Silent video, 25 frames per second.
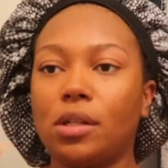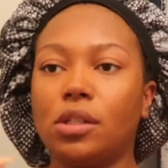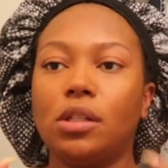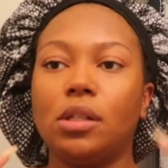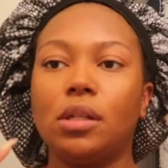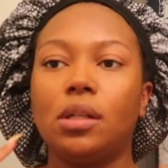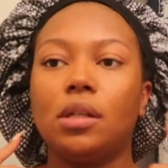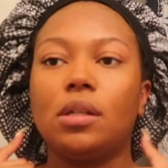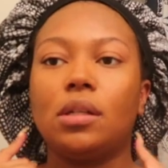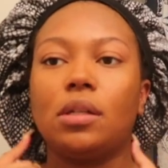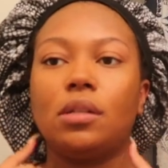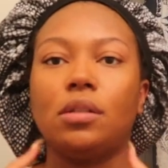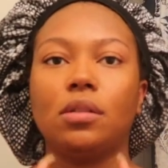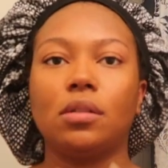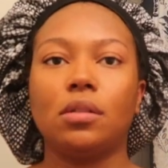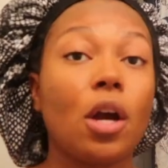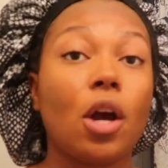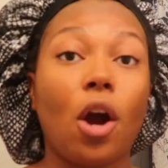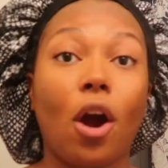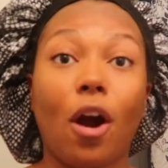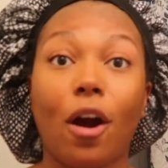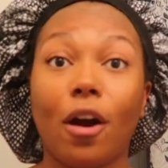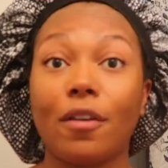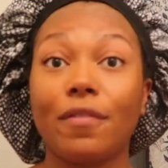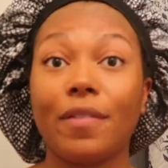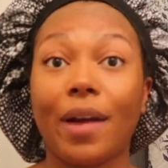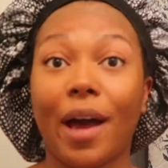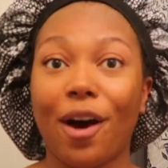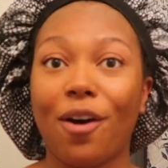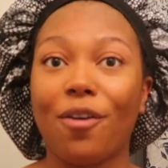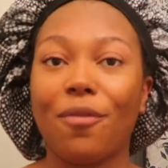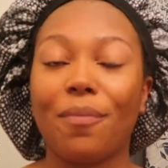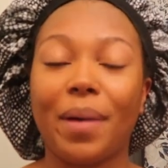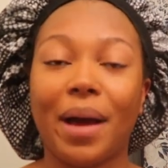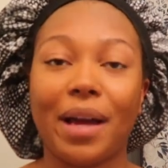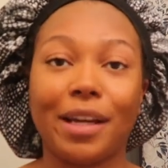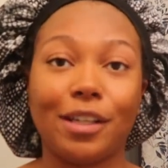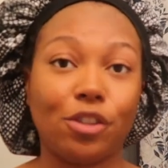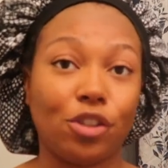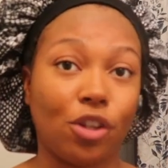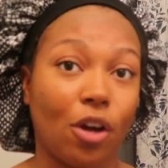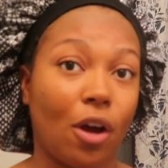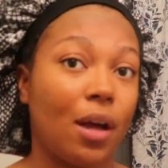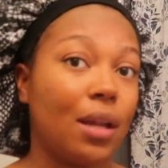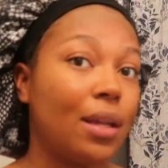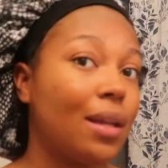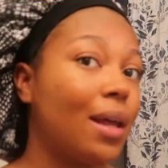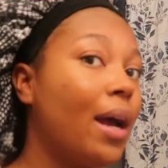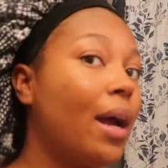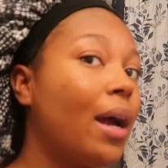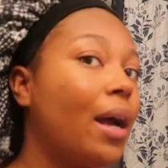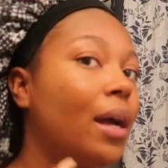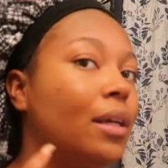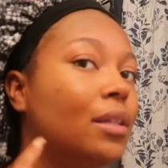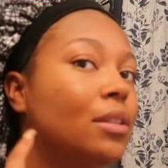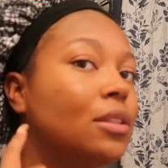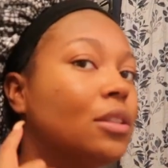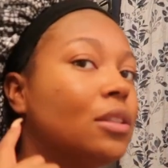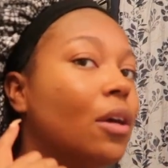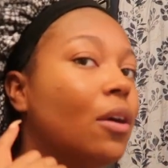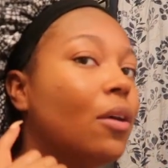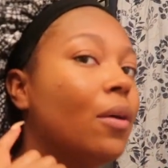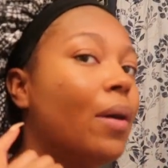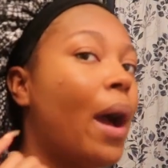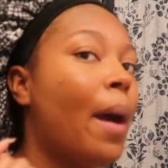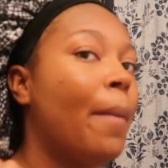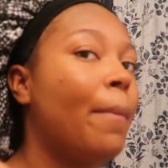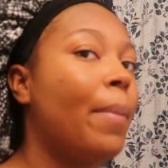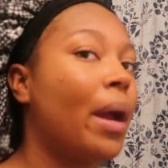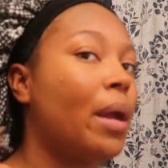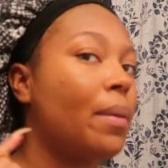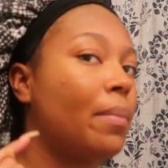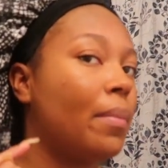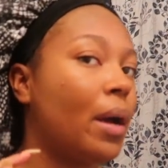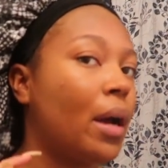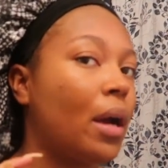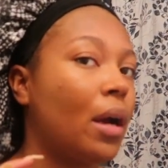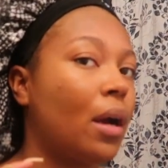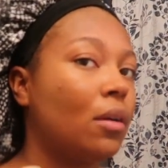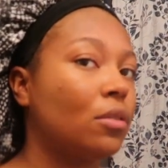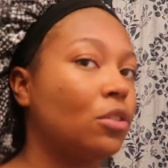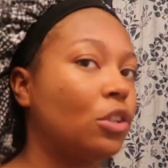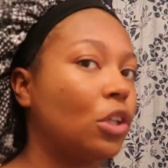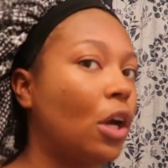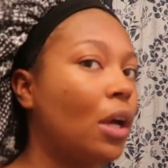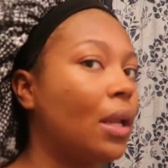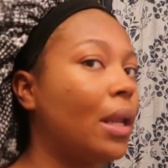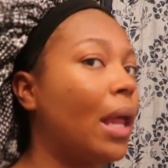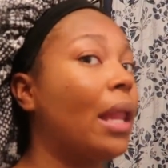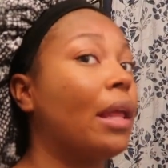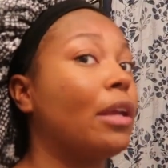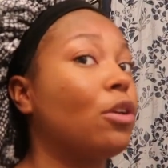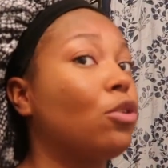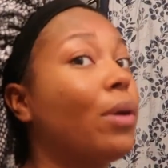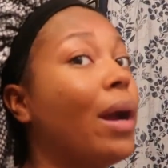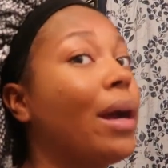cheeks, carve out my jawline. So I bite my jaw out. You